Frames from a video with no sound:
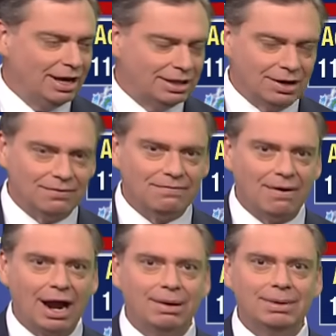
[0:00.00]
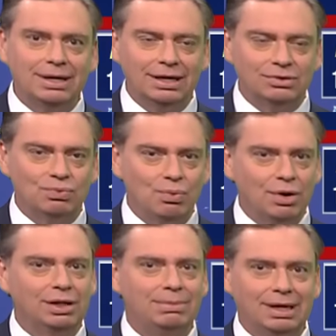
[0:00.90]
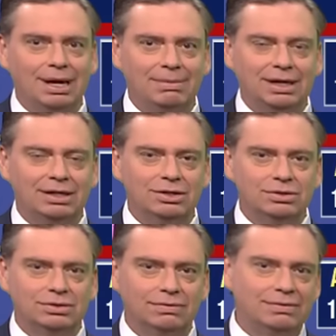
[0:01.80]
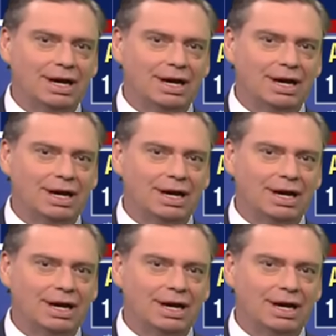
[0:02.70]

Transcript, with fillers: The environment is really becoming conducive.